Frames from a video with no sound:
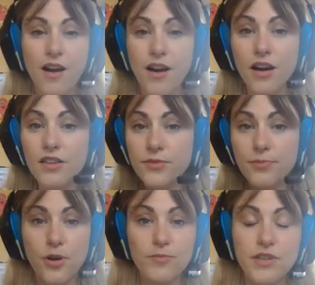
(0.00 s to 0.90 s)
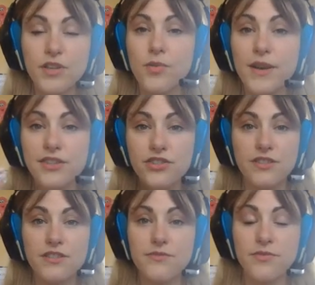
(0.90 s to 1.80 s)
ask prompting
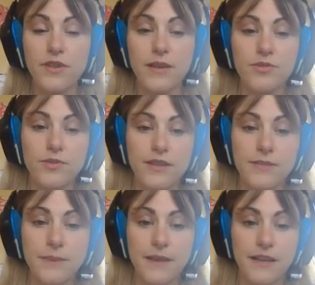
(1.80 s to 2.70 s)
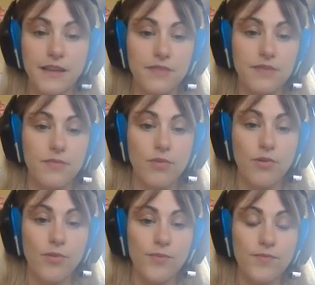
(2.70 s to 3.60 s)
questions for them to expand even more.